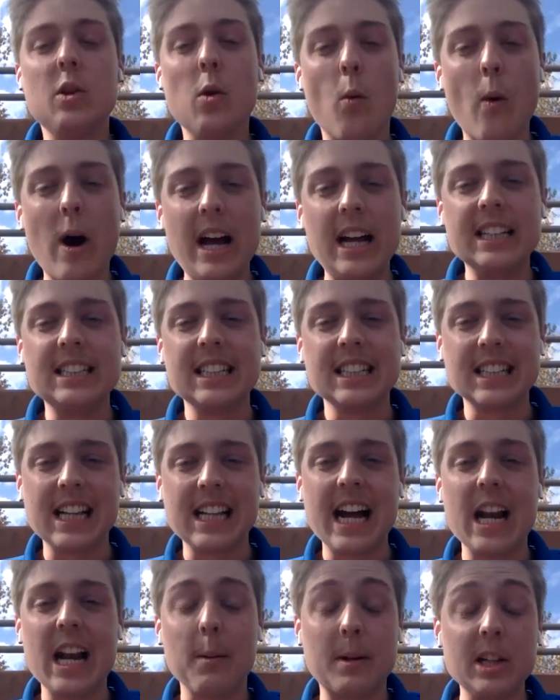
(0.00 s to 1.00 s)
the ways this
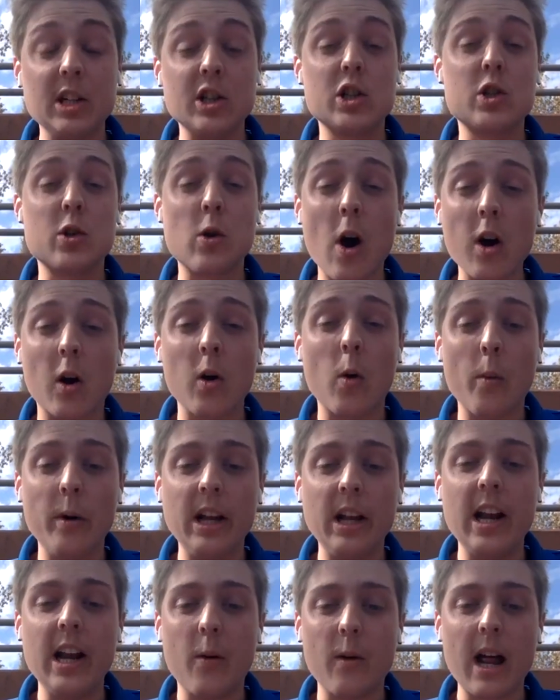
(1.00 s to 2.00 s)
lineup can struggle
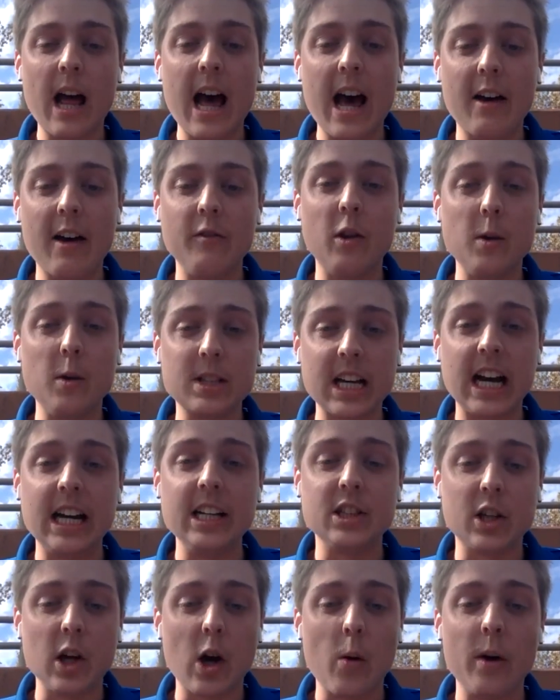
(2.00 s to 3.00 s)
when they don't have those
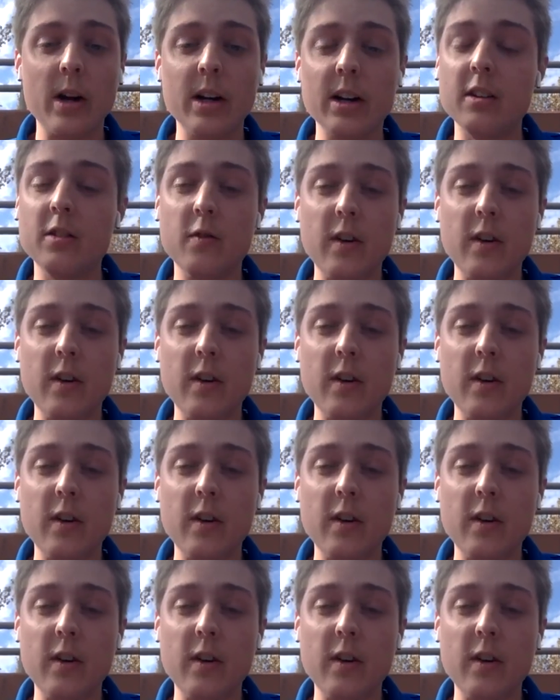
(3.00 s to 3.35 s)
guys going.